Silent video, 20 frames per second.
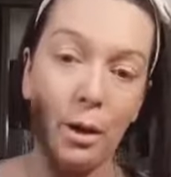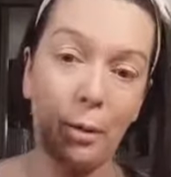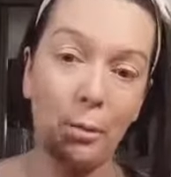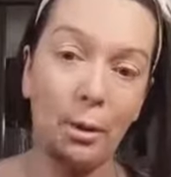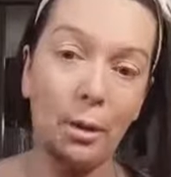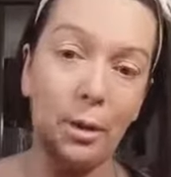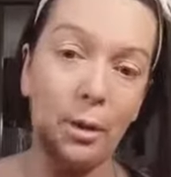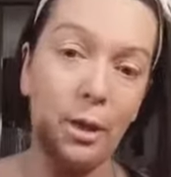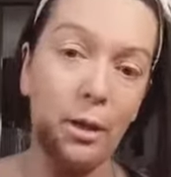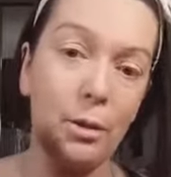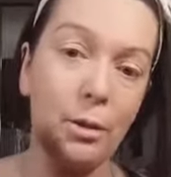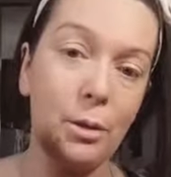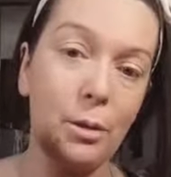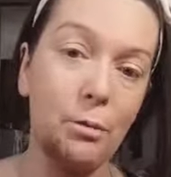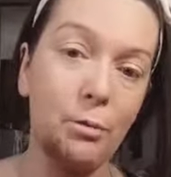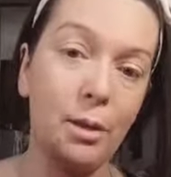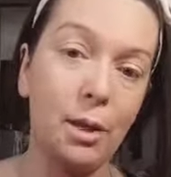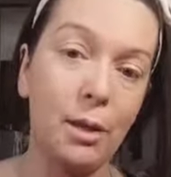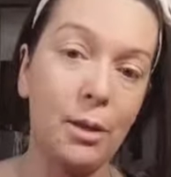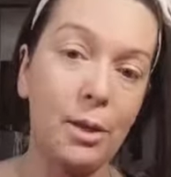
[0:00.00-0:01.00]
I'm going to use
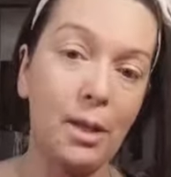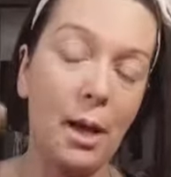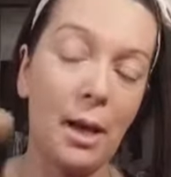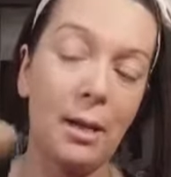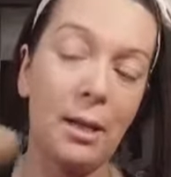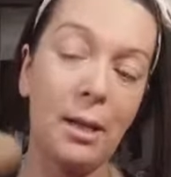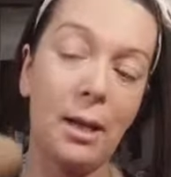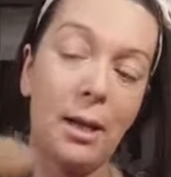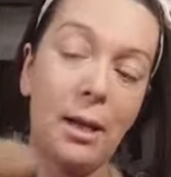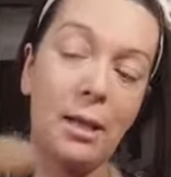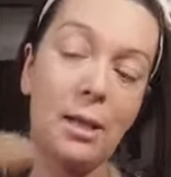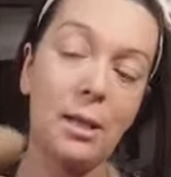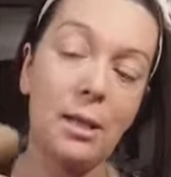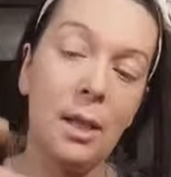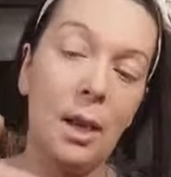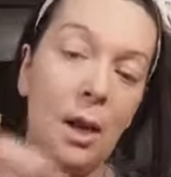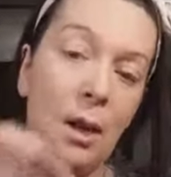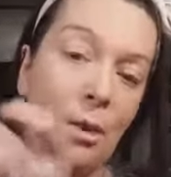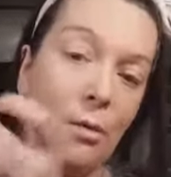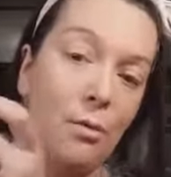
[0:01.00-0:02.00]
the Real Techniques
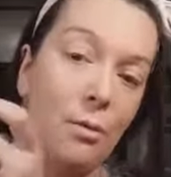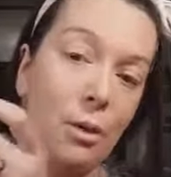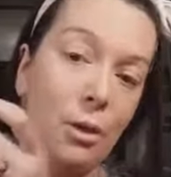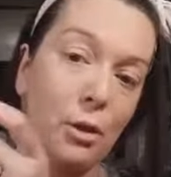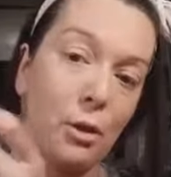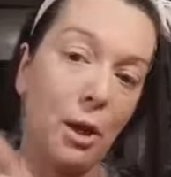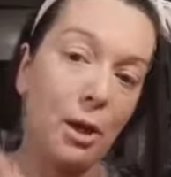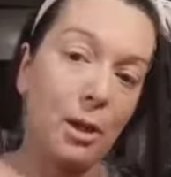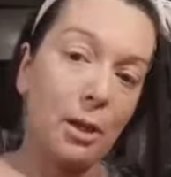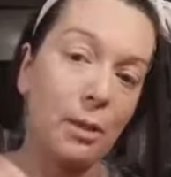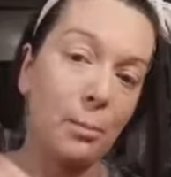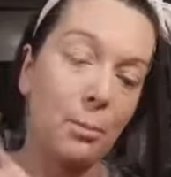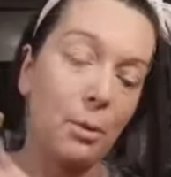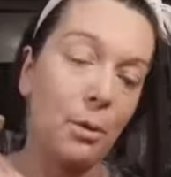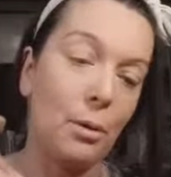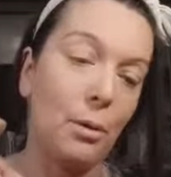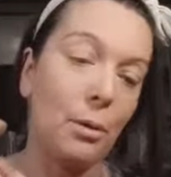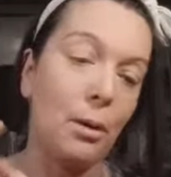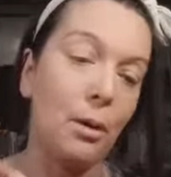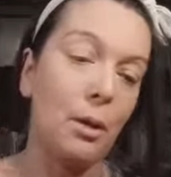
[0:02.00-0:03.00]

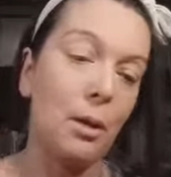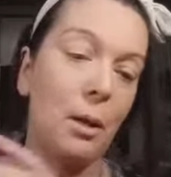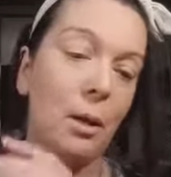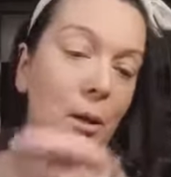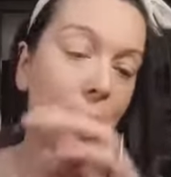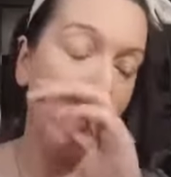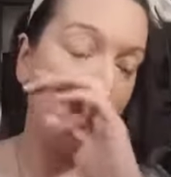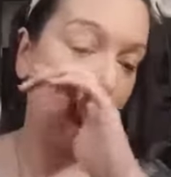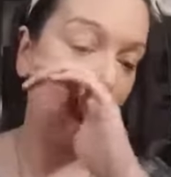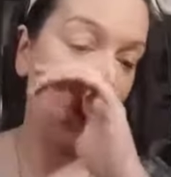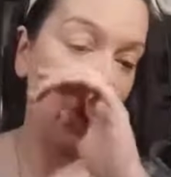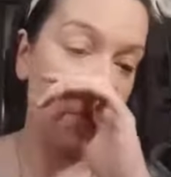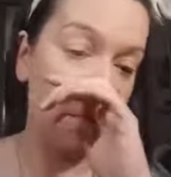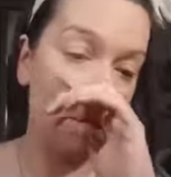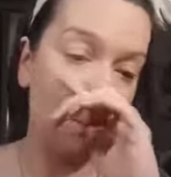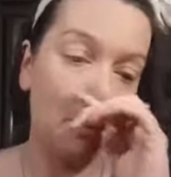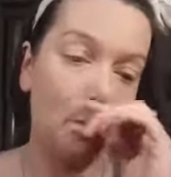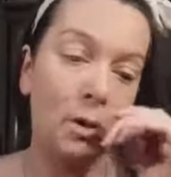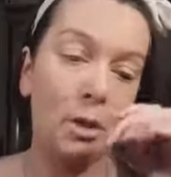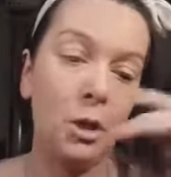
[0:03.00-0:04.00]
retractable face
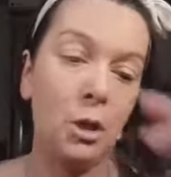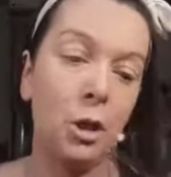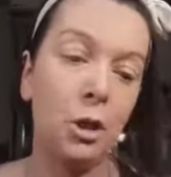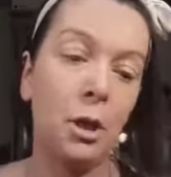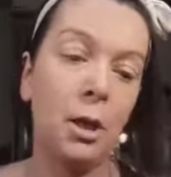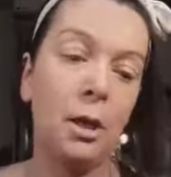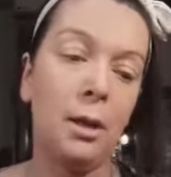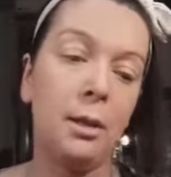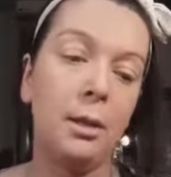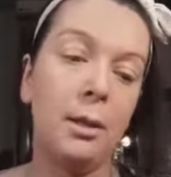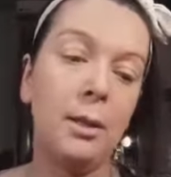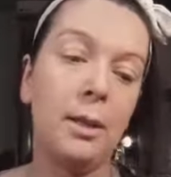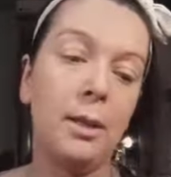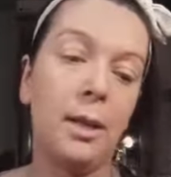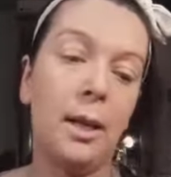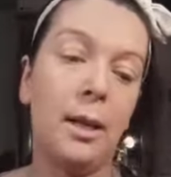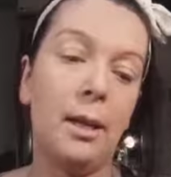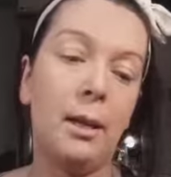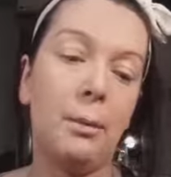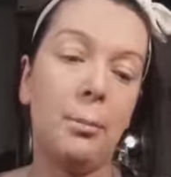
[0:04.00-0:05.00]
brush, and
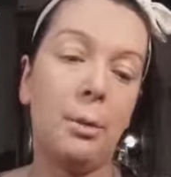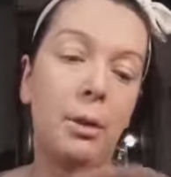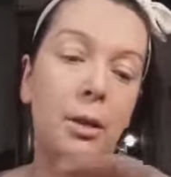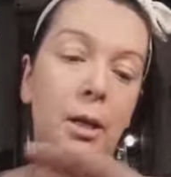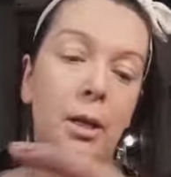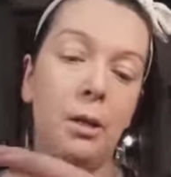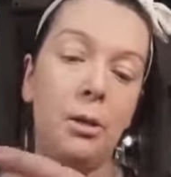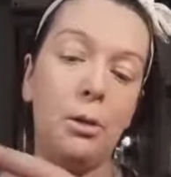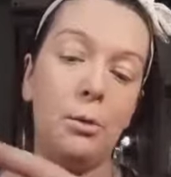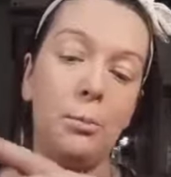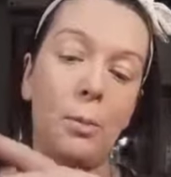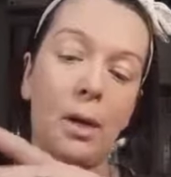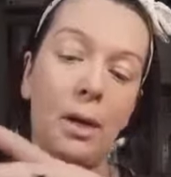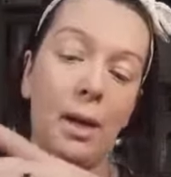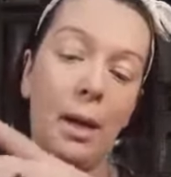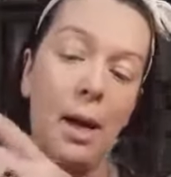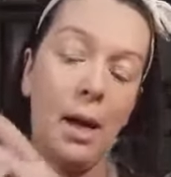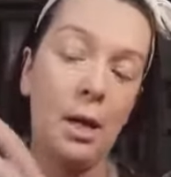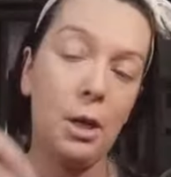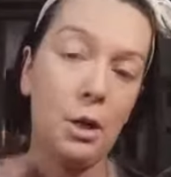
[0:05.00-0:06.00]
then I'm going to use my
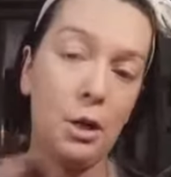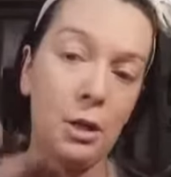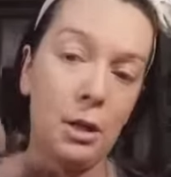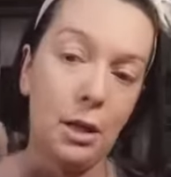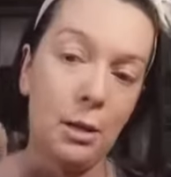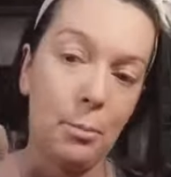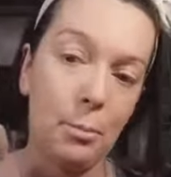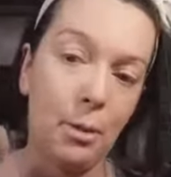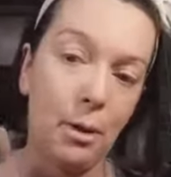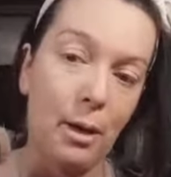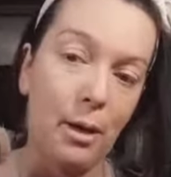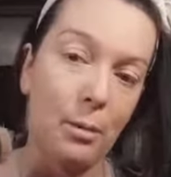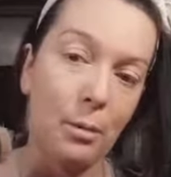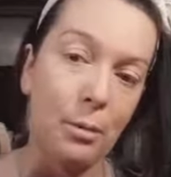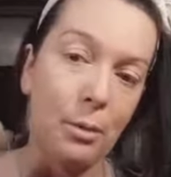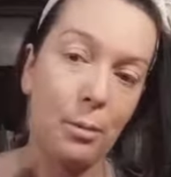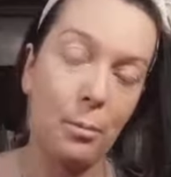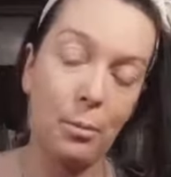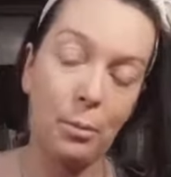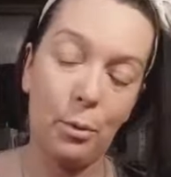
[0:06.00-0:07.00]
HD
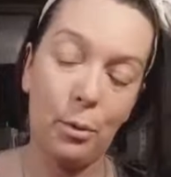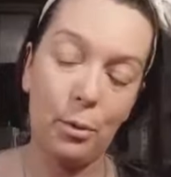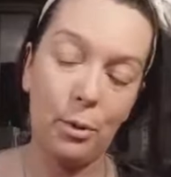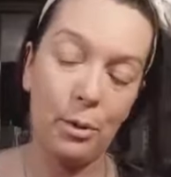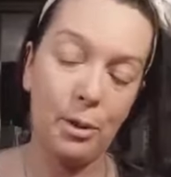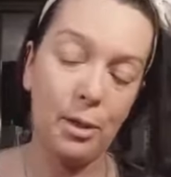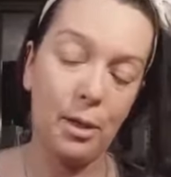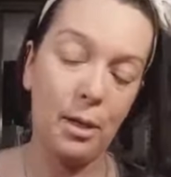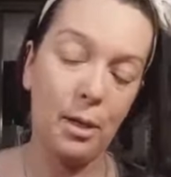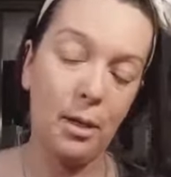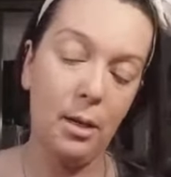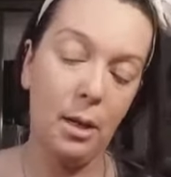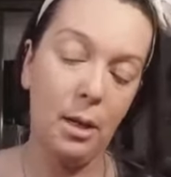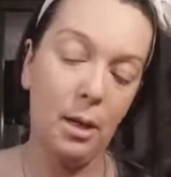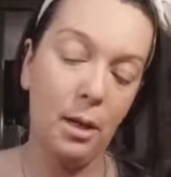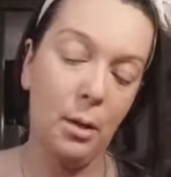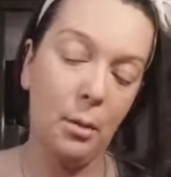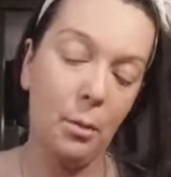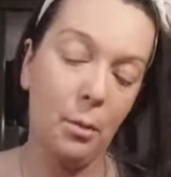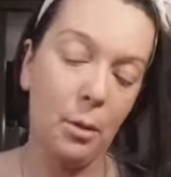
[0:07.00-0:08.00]
Brows bronzer,
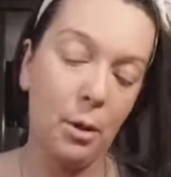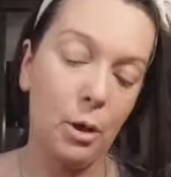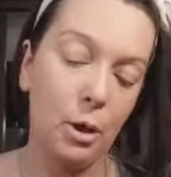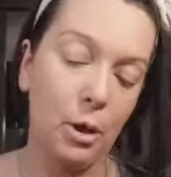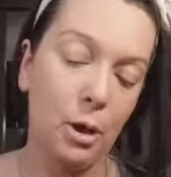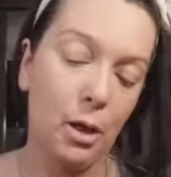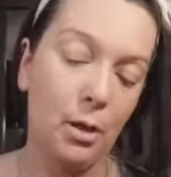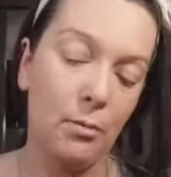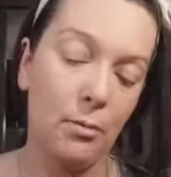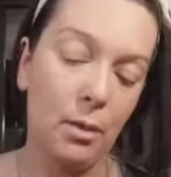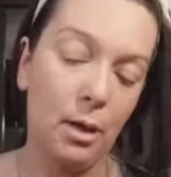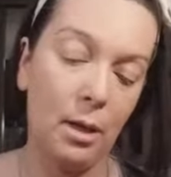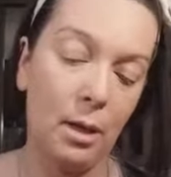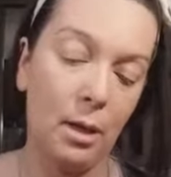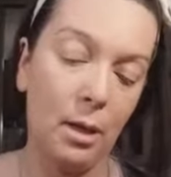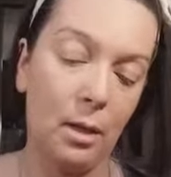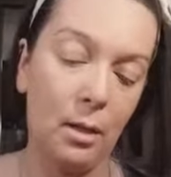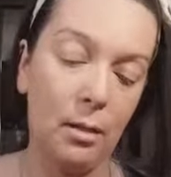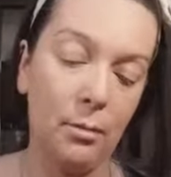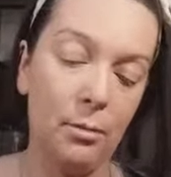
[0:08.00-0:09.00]
which I
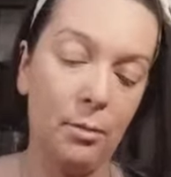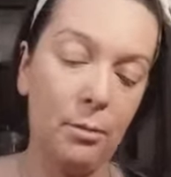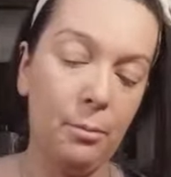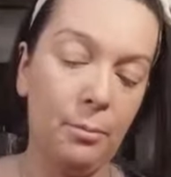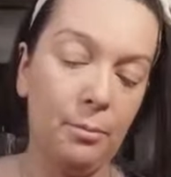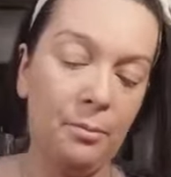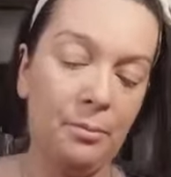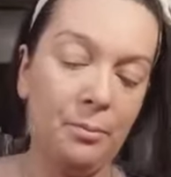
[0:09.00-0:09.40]
really love.